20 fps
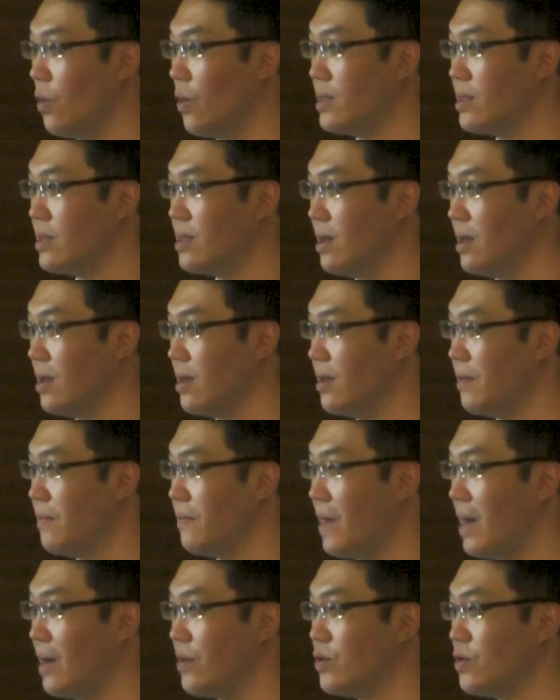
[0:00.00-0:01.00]
what's the
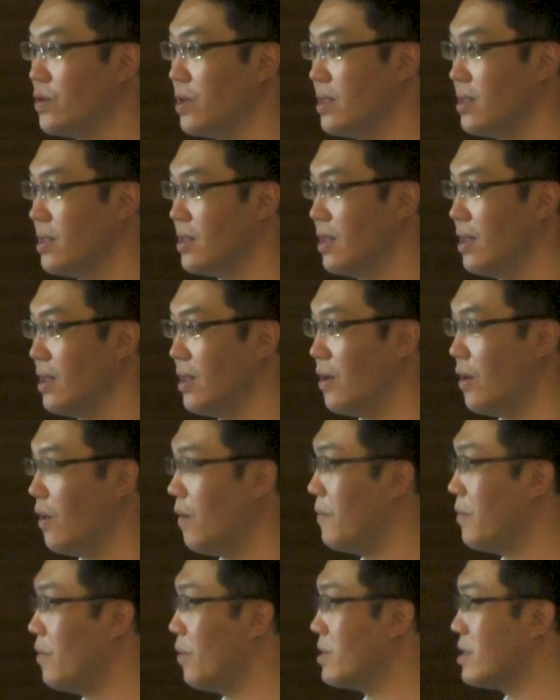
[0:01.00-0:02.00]
function
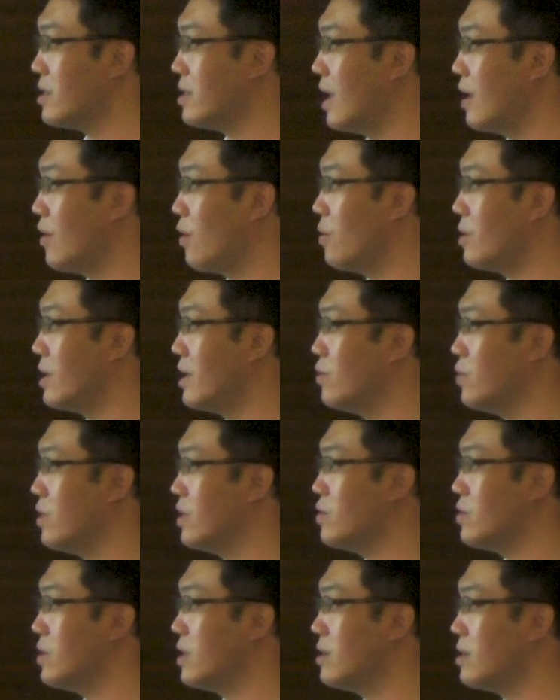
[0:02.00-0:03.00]
of those non-coding
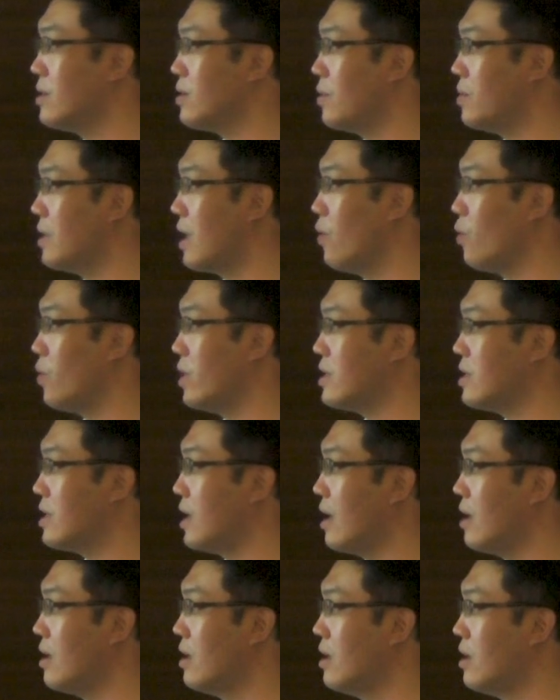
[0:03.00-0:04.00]
regions. So now we
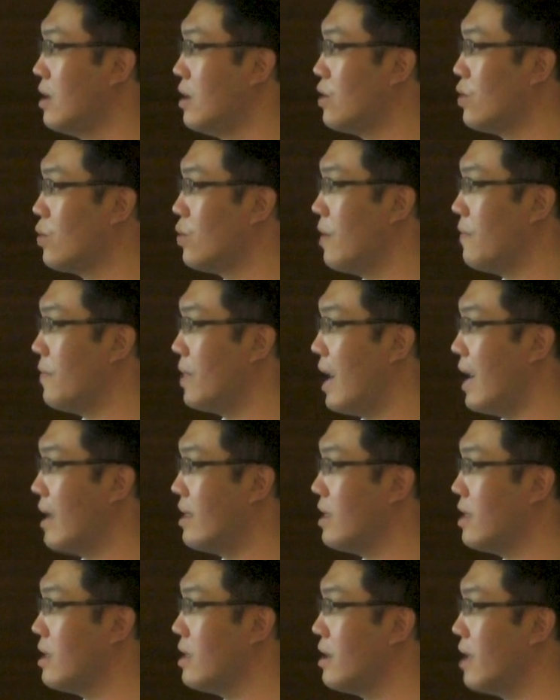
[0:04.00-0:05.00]
start to have an
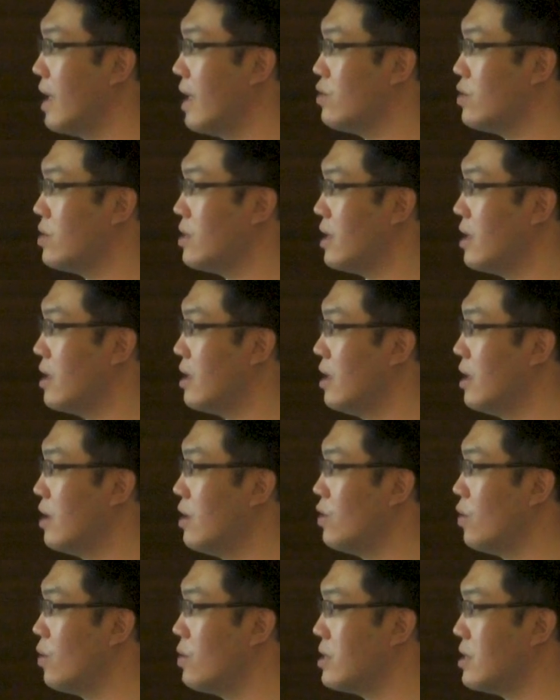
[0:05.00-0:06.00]
idea, actually,
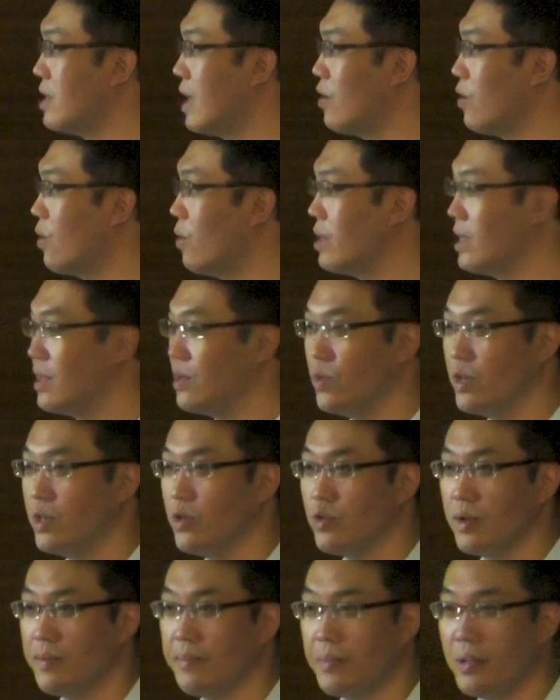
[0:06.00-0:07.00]
those non-coding
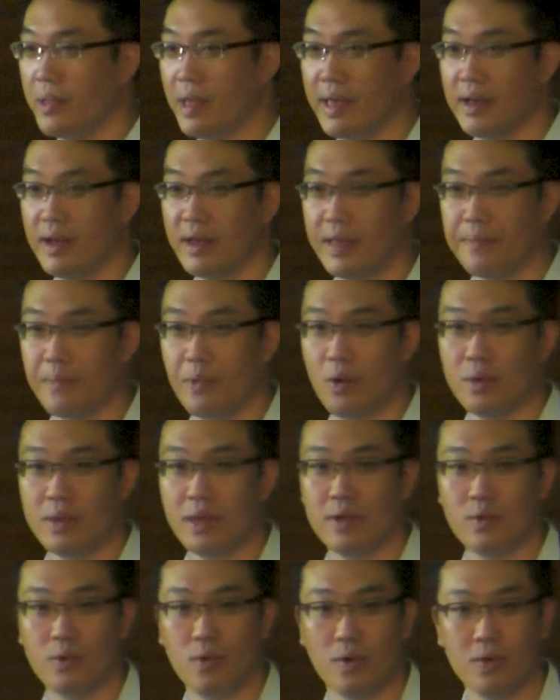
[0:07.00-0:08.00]
regions play an
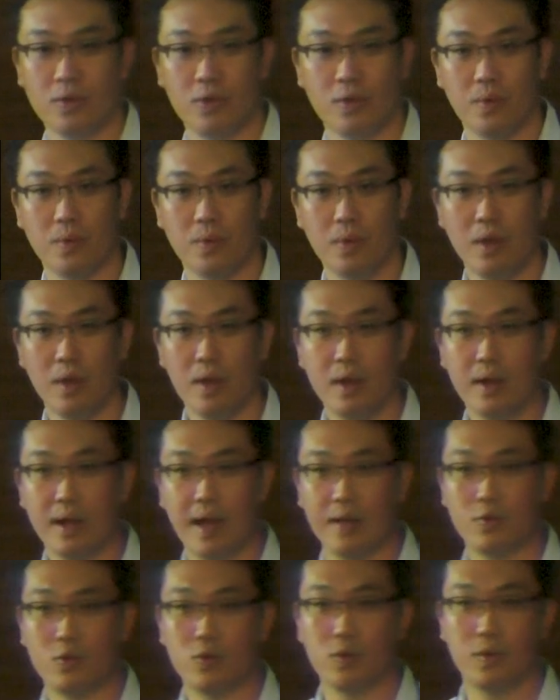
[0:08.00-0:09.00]
important role to
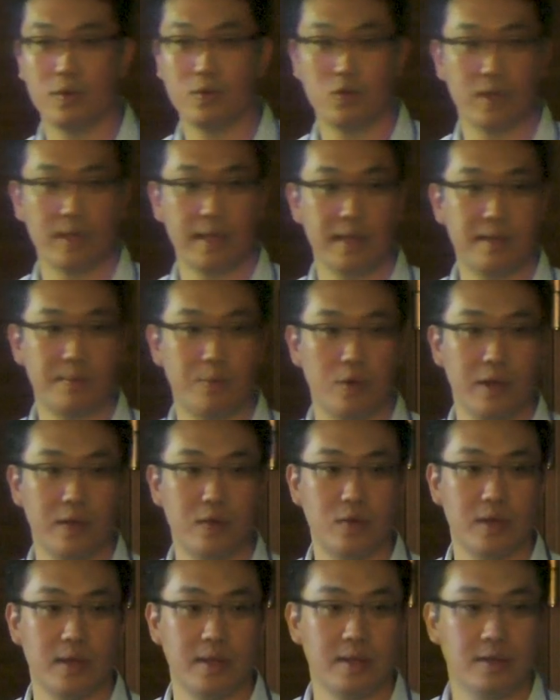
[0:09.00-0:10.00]
control gene
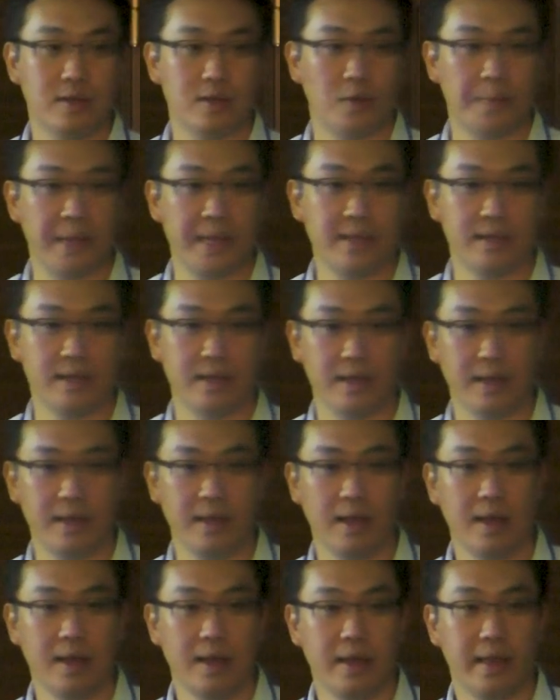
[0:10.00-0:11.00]
expression. So
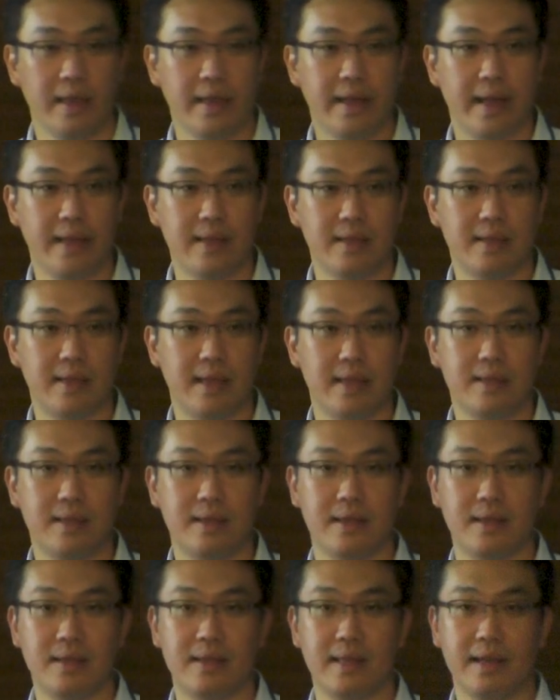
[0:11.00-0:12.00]
basically, it can sense
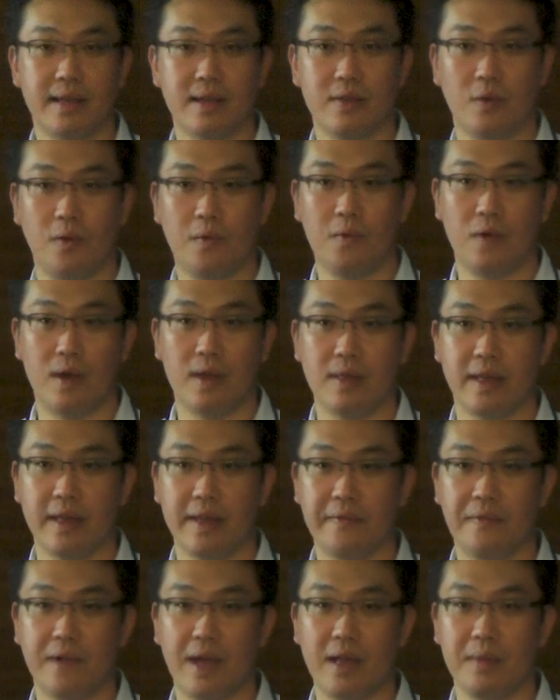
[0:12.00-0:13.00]
the signal from the
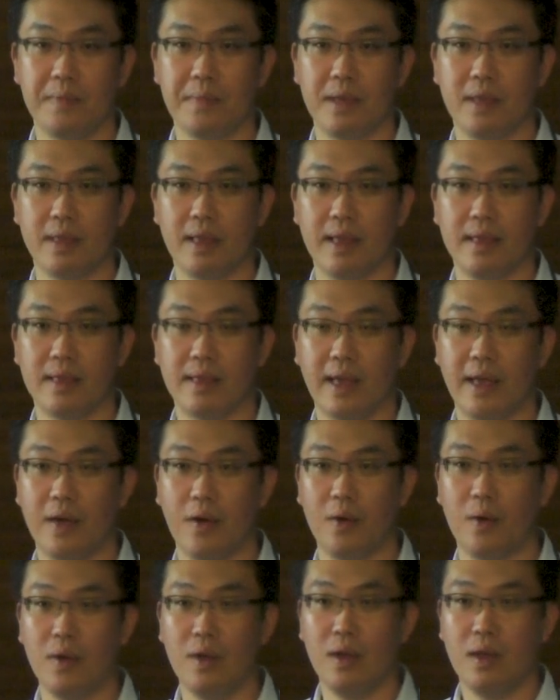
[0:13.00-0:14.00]
environment and
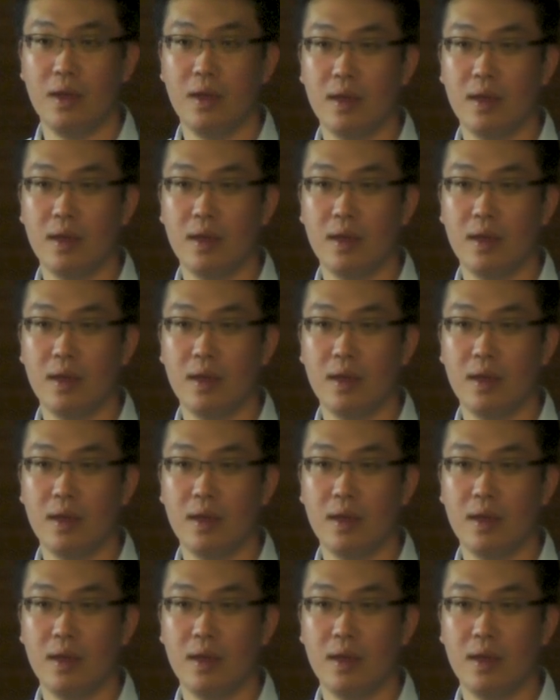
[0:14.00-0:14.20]
tell